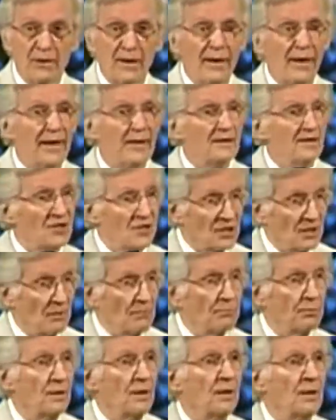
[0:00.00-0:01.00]
They had
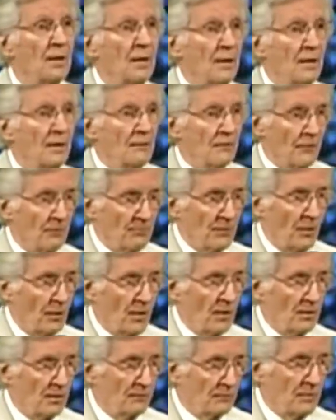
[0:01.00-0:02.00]
something from the
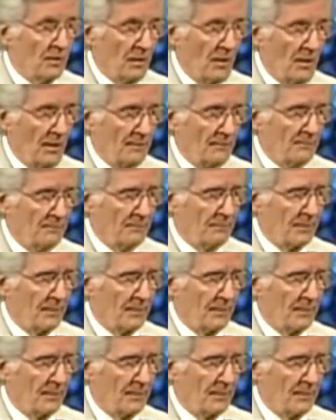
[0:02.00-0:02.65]
heart of God.